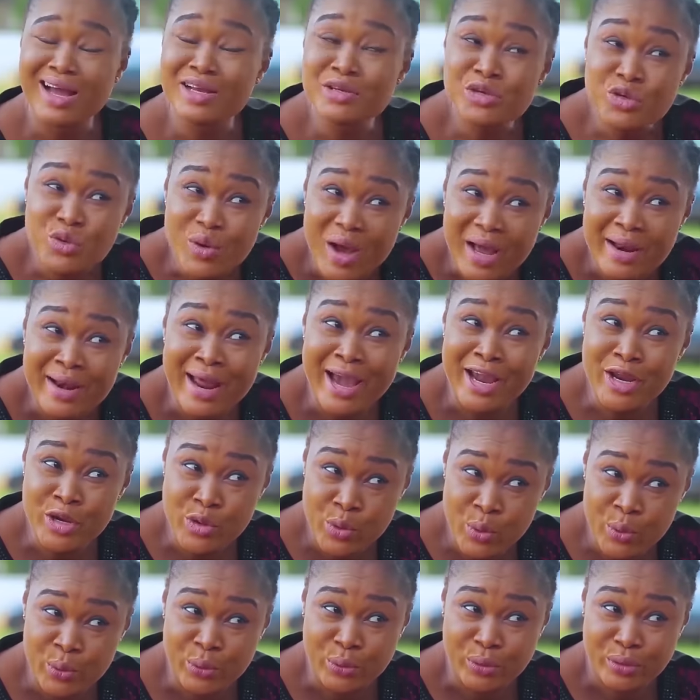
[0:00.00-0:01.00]
And you and I
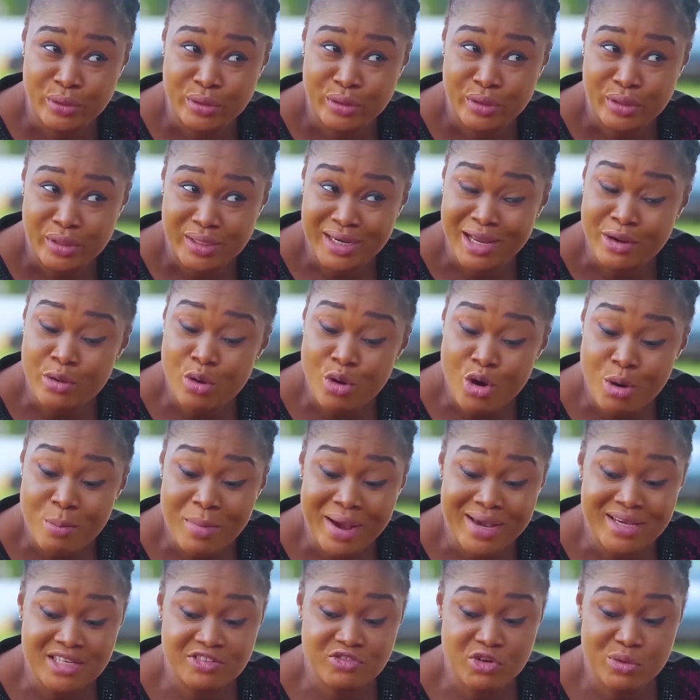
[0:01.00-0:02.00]
know that
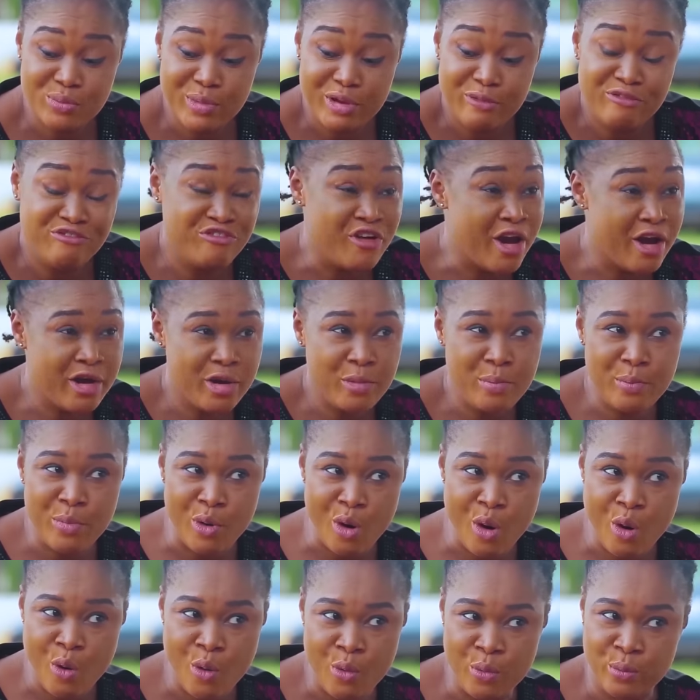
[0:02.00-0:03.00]
Oma is from a very
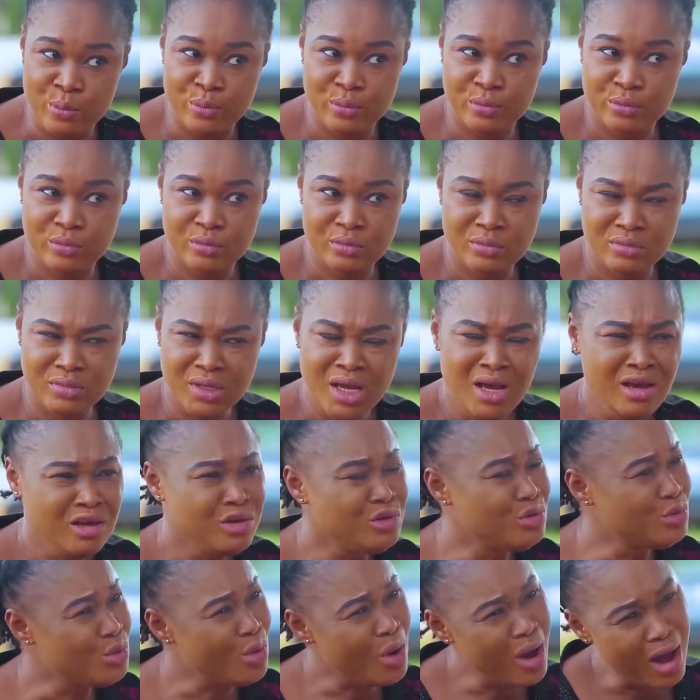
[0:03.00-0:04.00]
poor home.
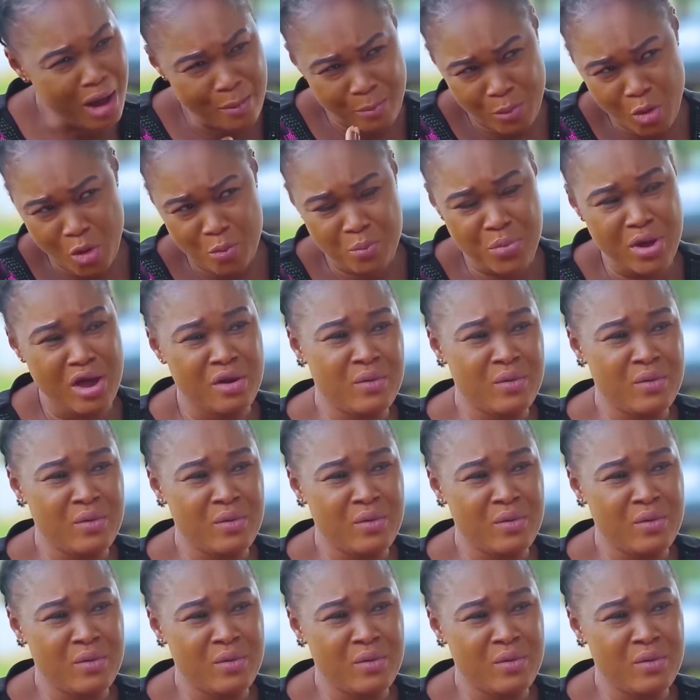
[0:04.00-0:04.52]
You know her poor